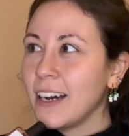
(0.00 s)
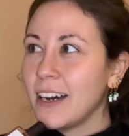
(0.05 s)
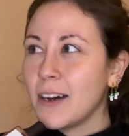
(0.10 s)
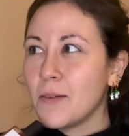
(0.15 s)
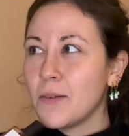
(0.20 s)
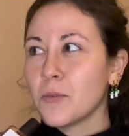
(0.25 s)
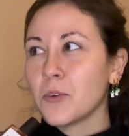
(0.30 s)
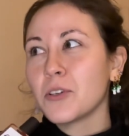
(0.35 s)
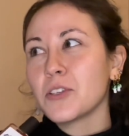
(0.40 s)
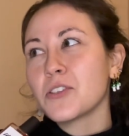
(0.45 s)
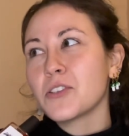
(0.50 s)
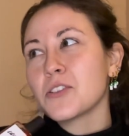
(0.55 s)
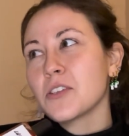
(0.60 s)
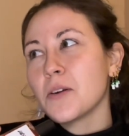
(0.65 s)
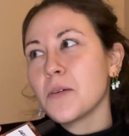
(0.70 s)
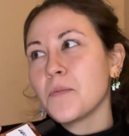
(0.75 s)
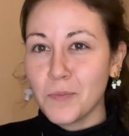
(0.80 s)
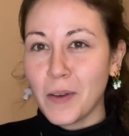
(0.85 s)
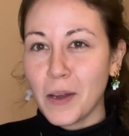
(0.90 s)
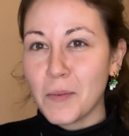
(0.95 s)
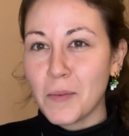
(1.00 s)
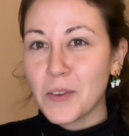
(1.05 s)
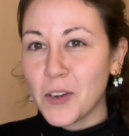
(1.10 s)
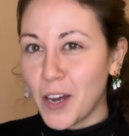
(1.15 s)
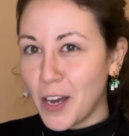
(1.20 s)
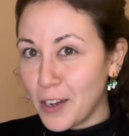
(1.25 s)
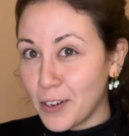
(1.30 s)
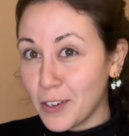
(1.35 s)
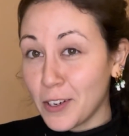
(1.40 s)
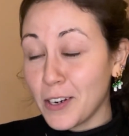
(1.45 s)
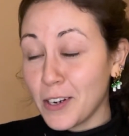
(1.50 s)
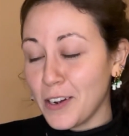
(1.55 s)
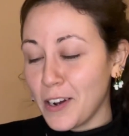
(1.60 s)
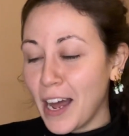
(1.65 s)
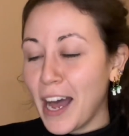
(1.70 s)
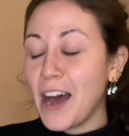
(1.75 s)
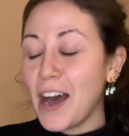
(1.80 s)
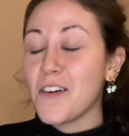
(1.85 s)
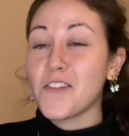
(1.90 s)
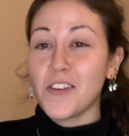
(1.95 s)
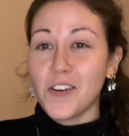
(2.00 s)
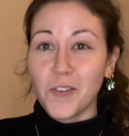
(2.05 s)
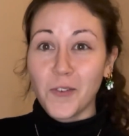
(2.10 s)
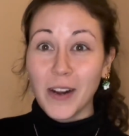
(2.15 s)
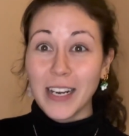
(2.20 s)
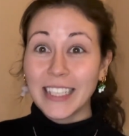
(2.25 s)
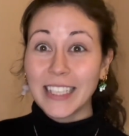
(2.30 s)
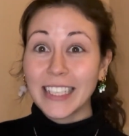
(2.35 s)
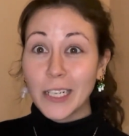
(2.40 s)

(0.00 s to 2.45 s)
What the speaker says: with some, maybe you have red